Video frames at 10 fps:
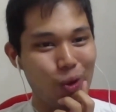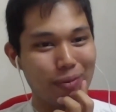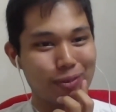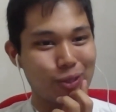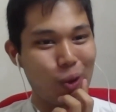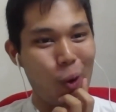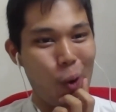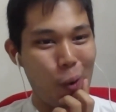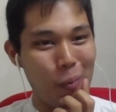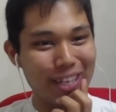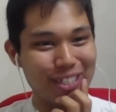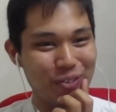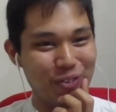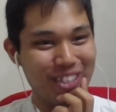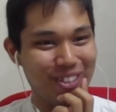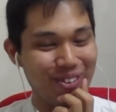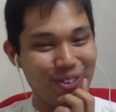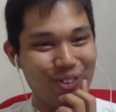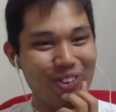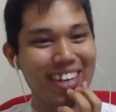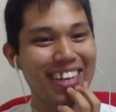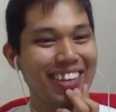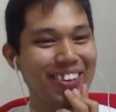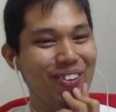have so much work to do with